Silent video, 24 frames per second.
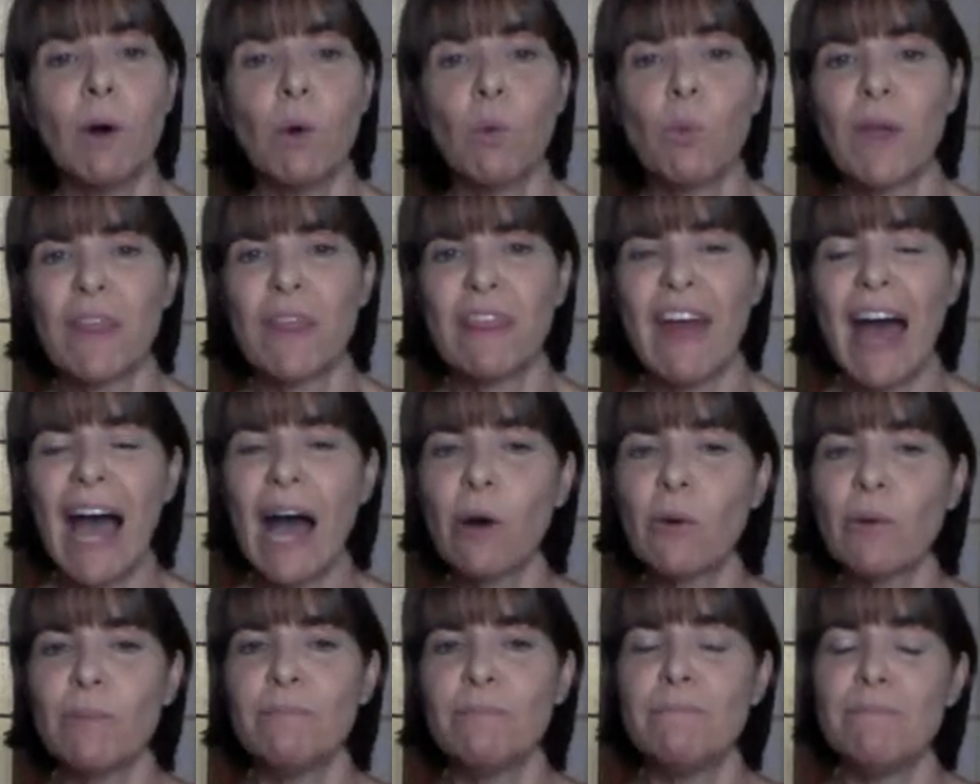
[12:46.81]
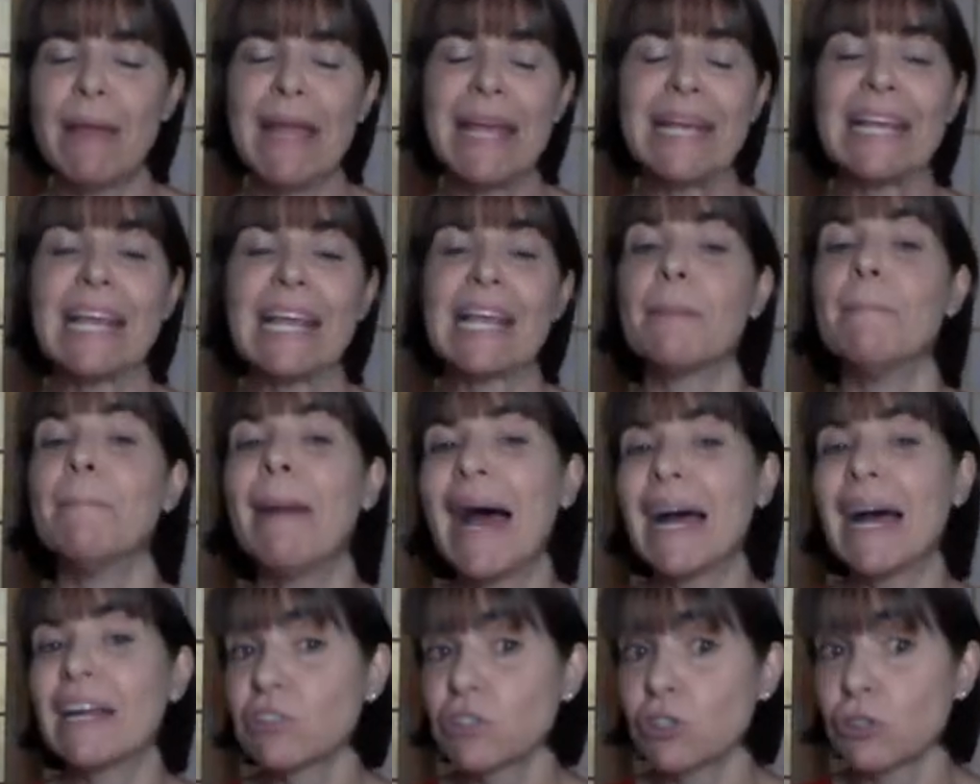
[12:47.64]
without making a
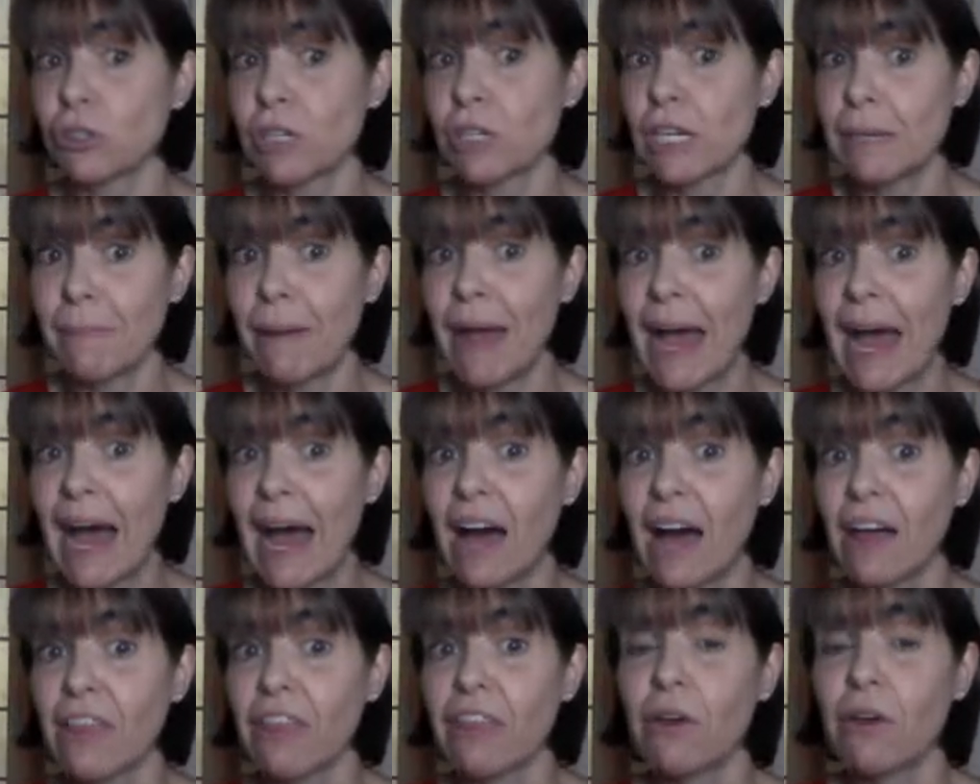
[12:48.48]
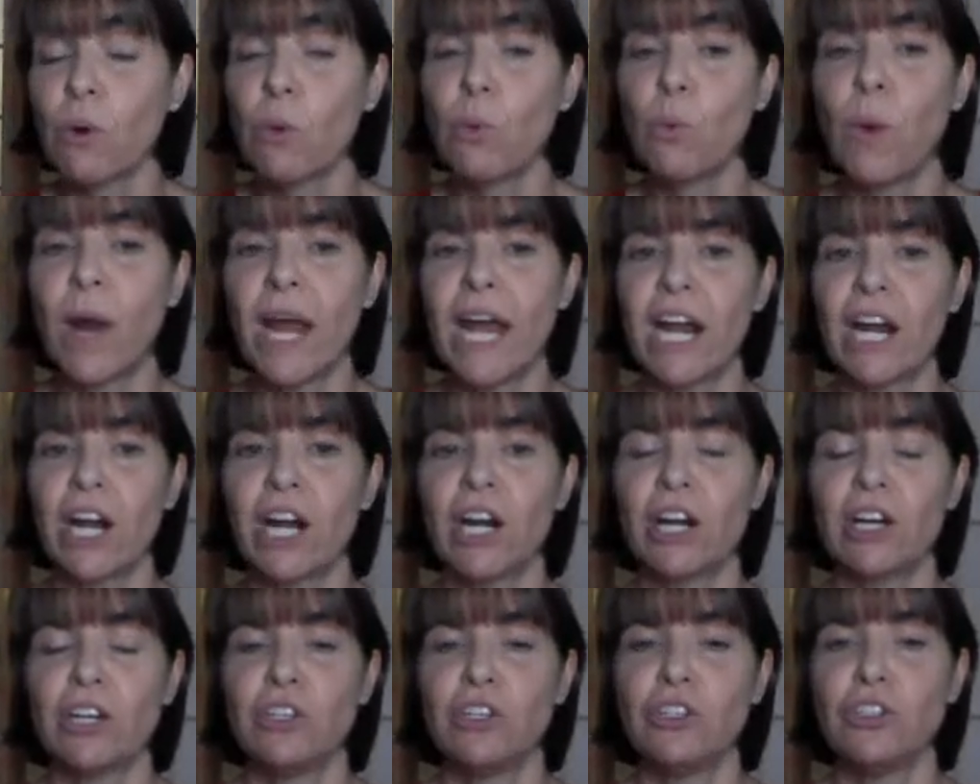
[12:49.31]
mastery path
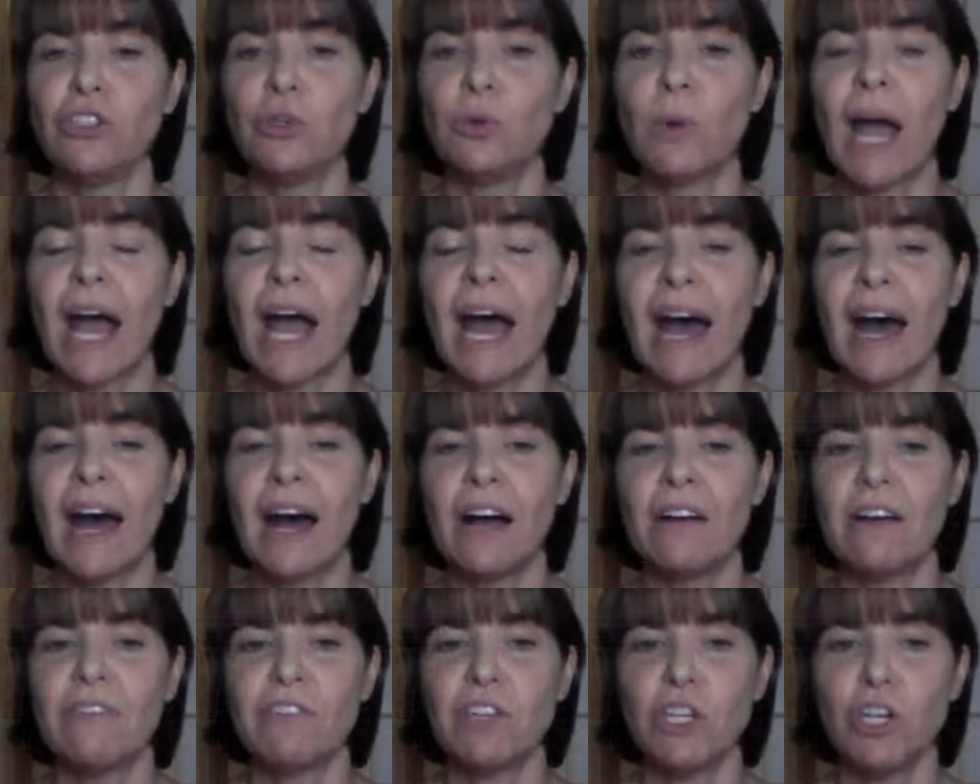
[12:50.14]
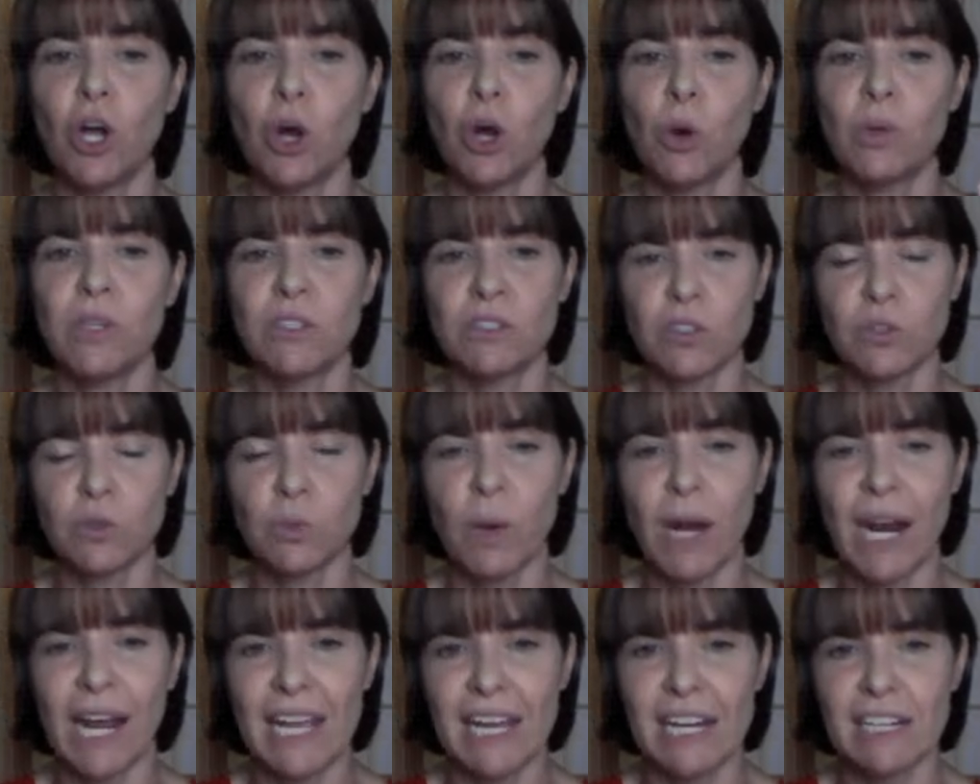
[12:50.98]
where you have, this is
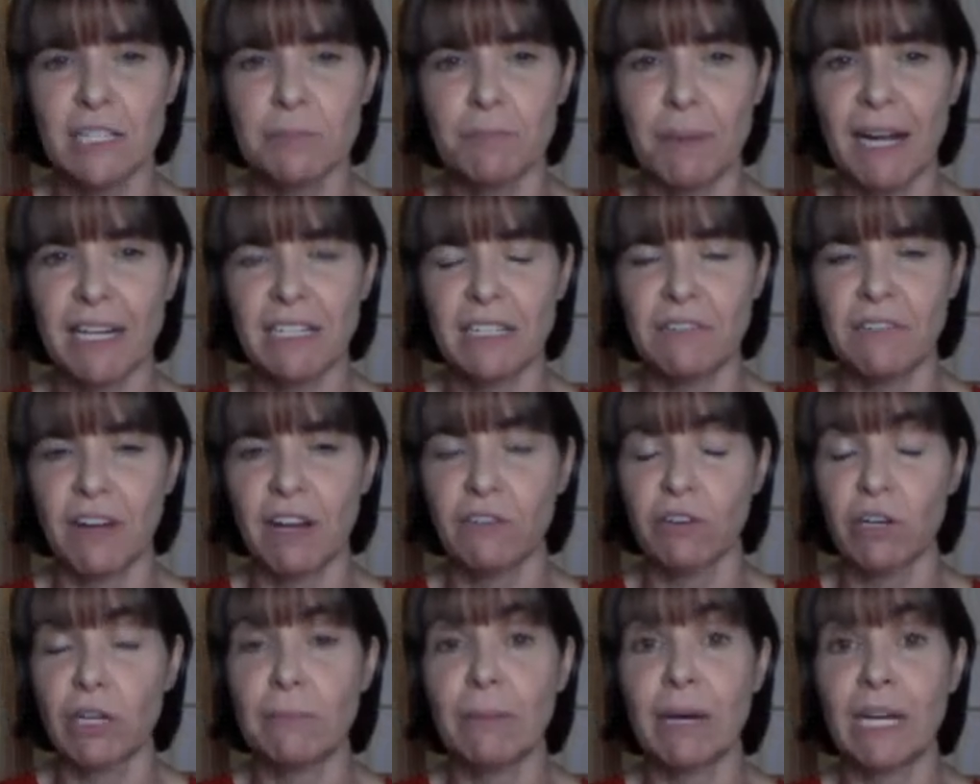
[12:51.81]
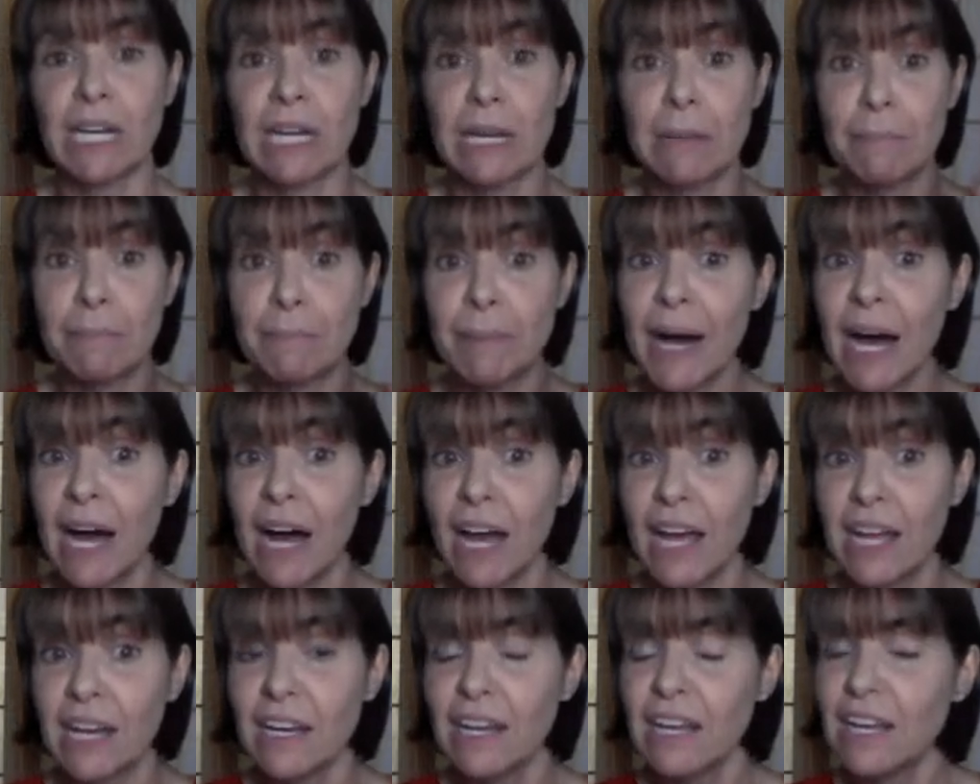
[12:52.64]
what I expect of everybody,
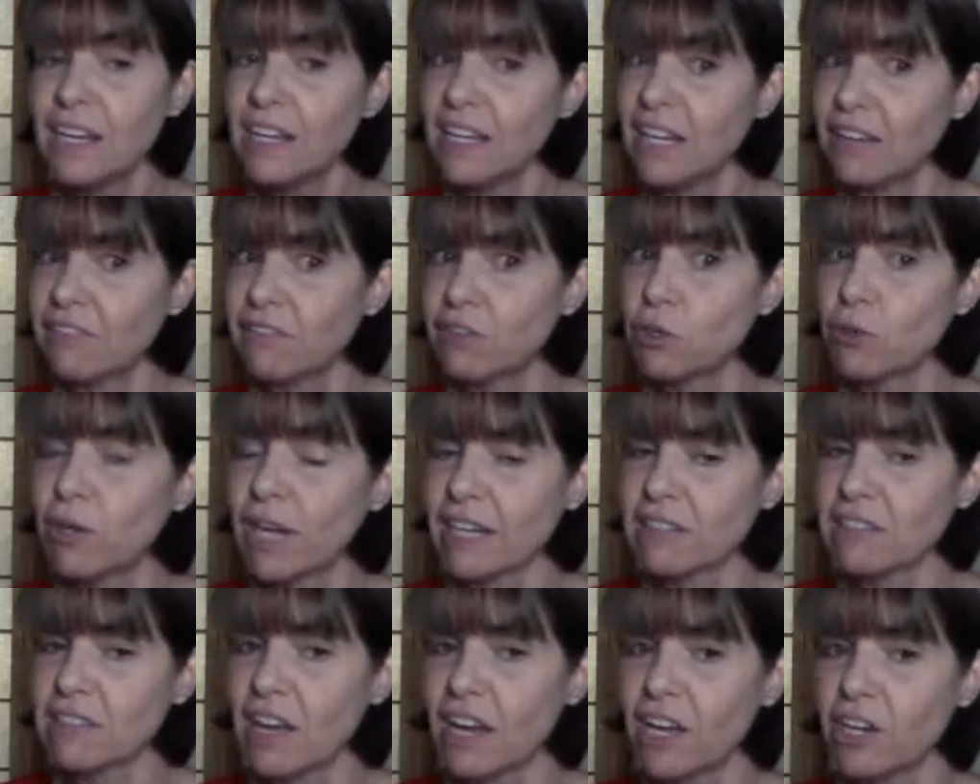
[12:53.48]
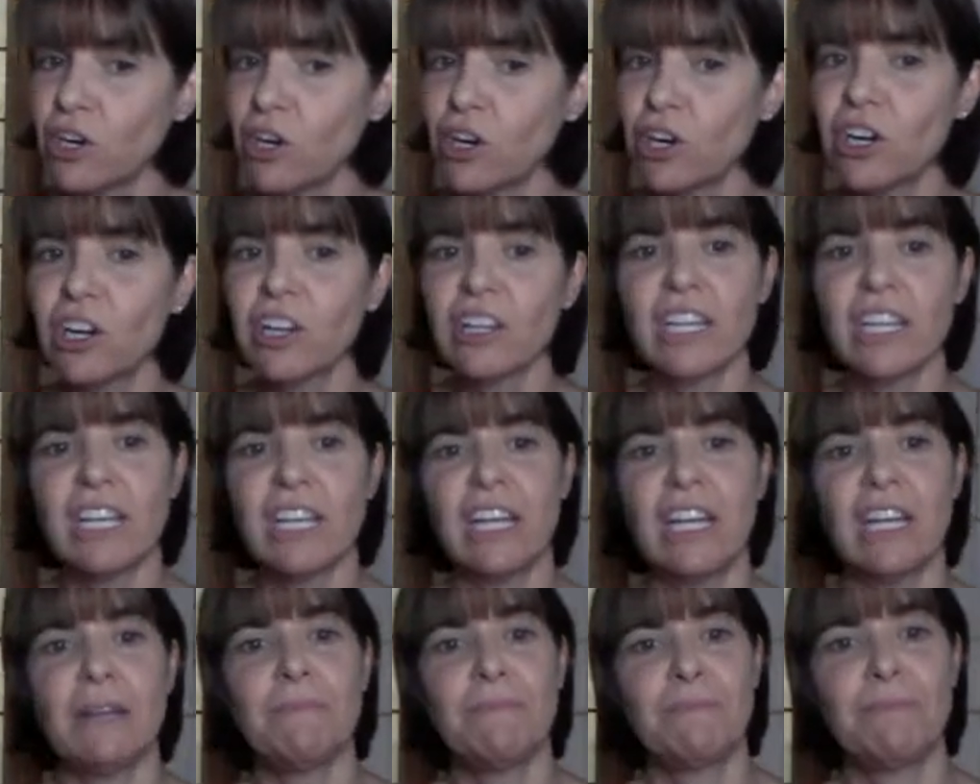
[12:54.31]
but if you get done
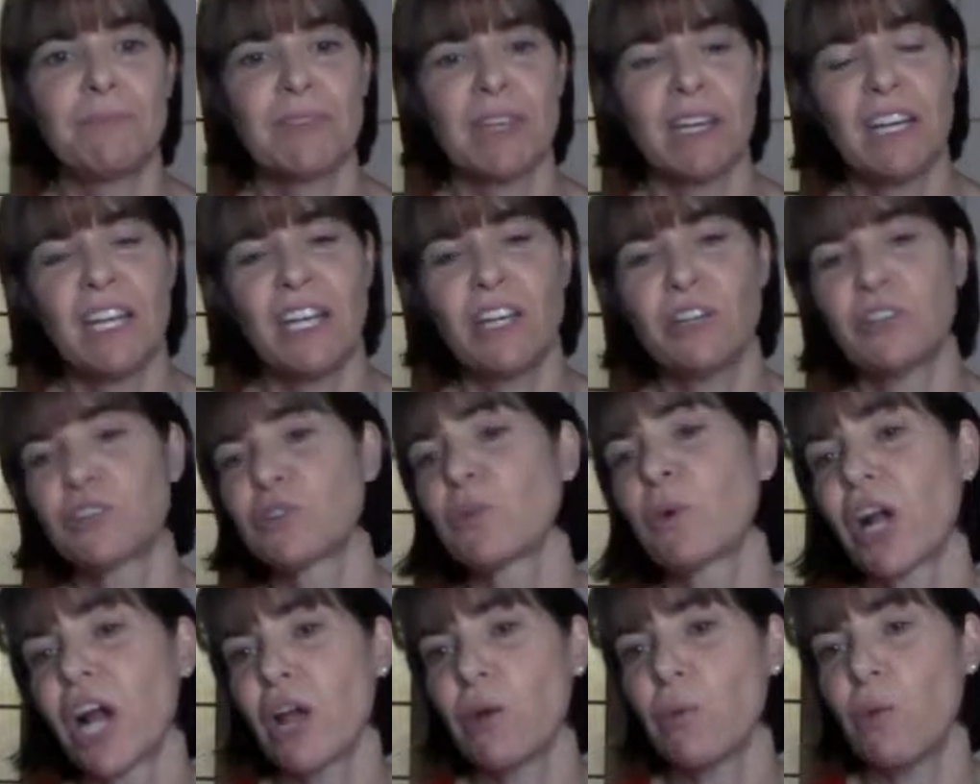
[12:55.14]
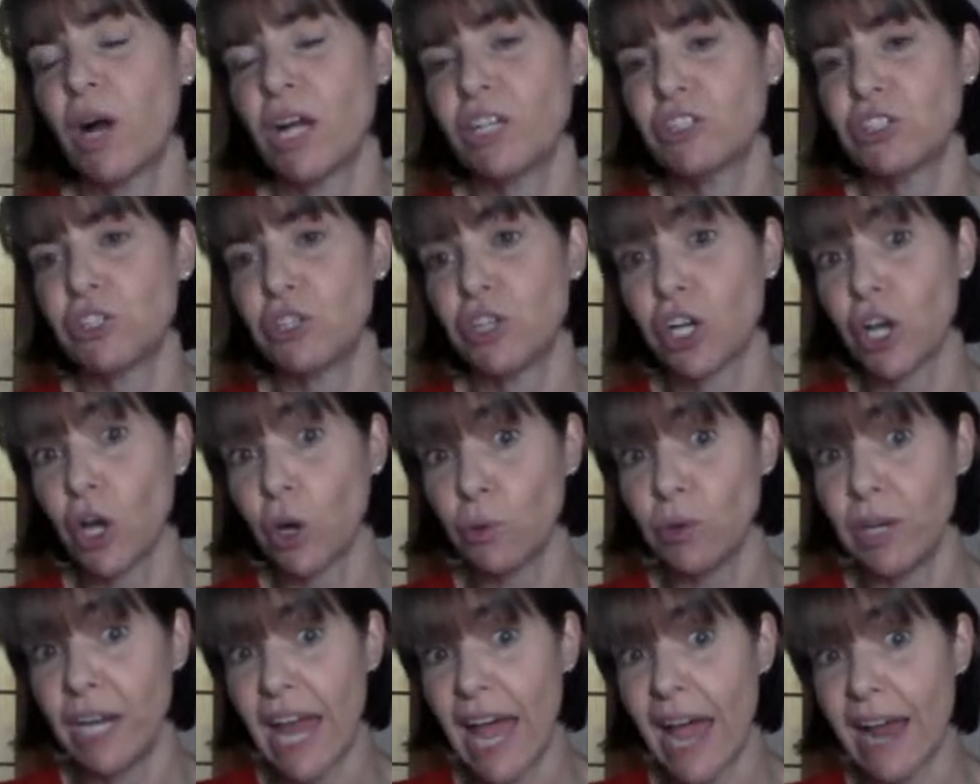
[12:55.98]
early, here's where I want you to
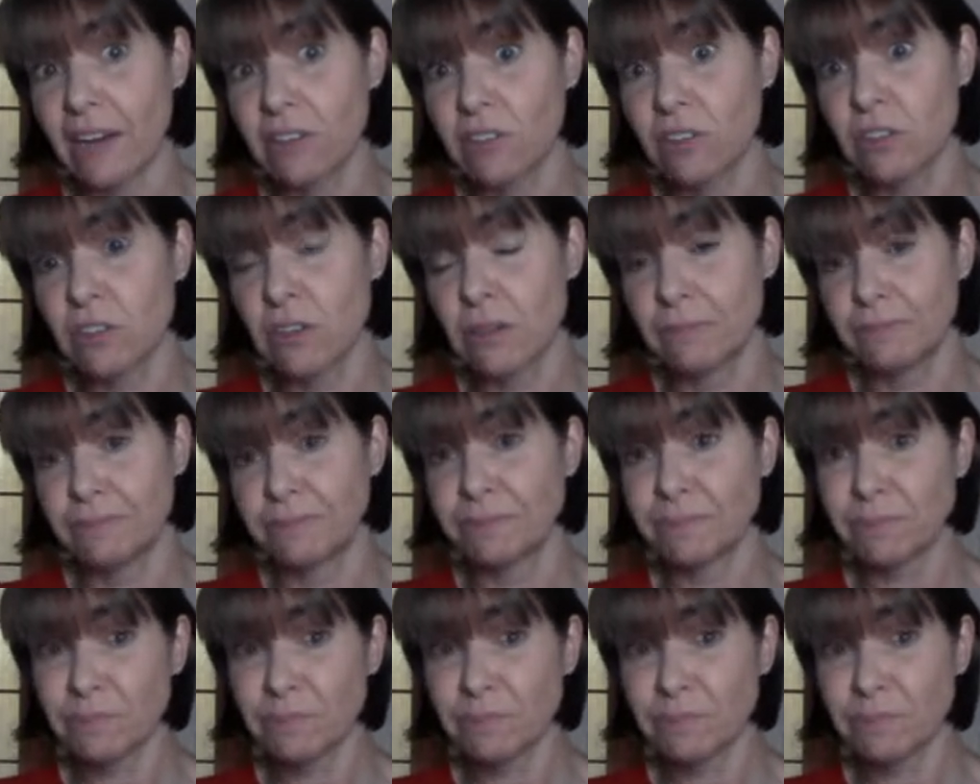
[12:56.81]
go next.